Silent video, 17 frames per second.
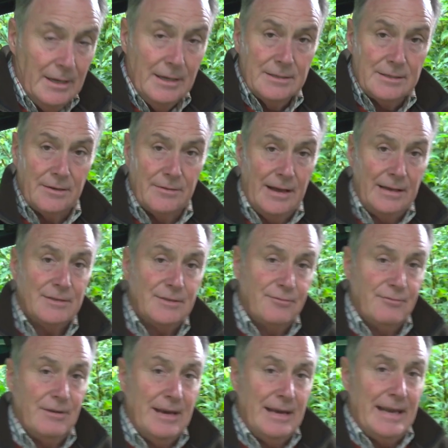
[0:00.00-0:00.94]
So that's
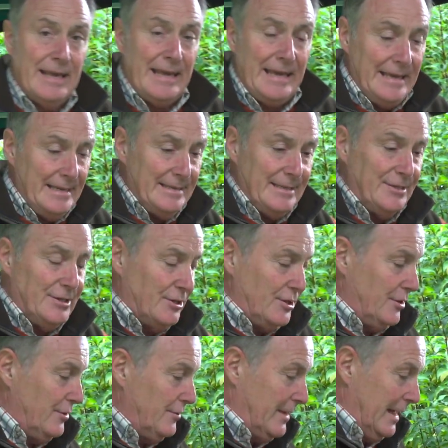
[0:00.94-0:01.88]
really easy to
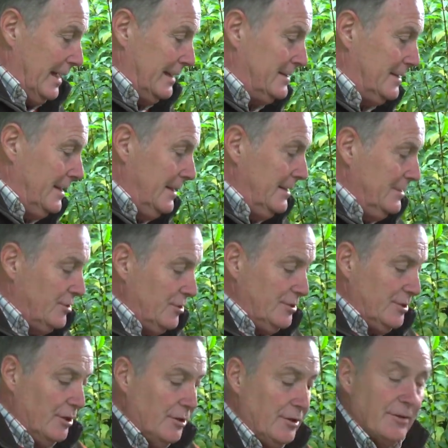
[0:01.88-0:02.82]
do that.
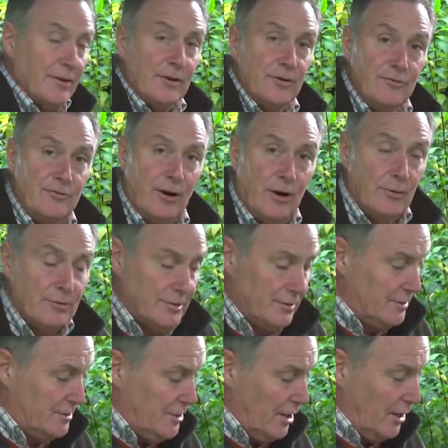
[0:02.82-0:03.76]
Just to look at the controls
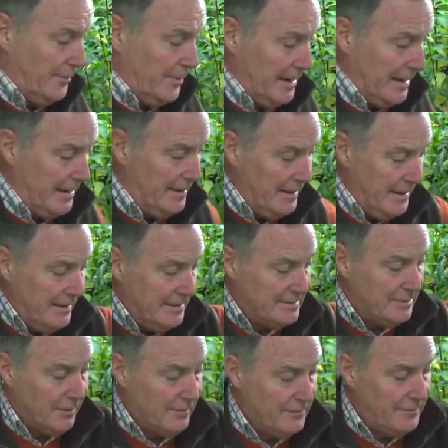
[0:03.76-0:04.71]
at the top here,
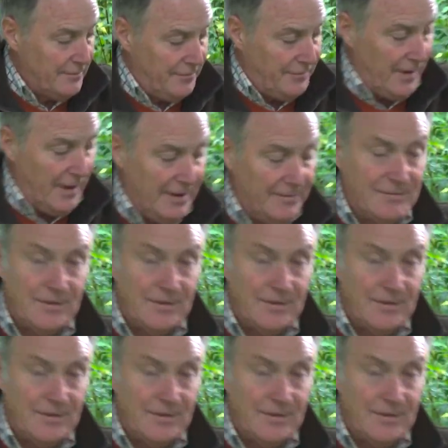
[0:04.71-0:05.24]
it's got 5